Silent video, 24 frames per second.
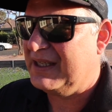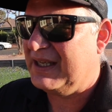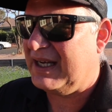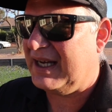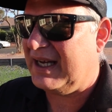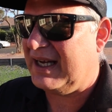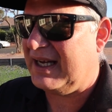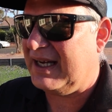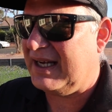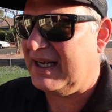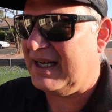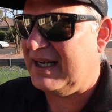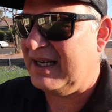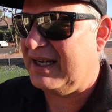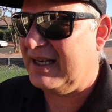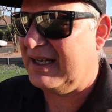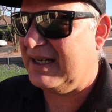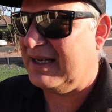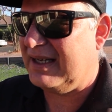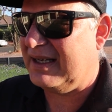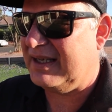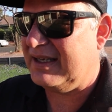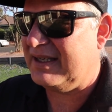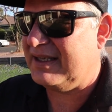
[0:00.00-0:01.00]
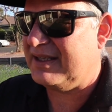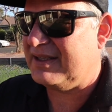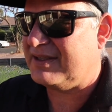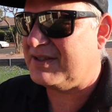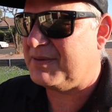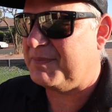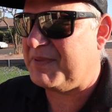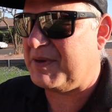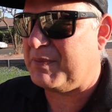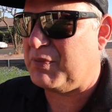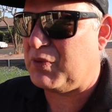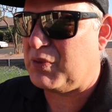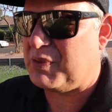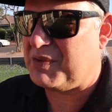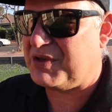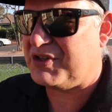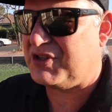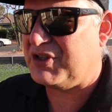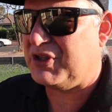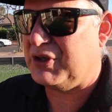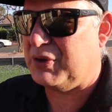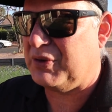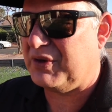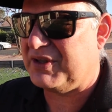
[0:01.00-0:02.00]

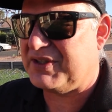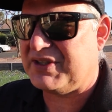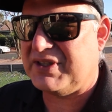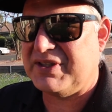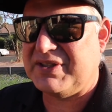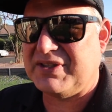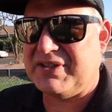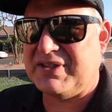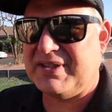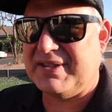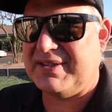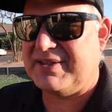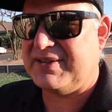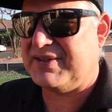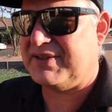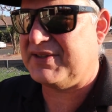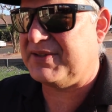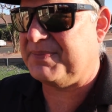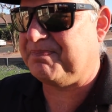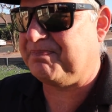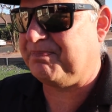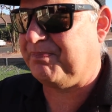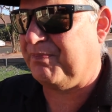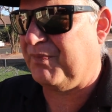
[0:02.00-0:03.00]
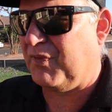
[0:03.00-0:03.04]
mature since it's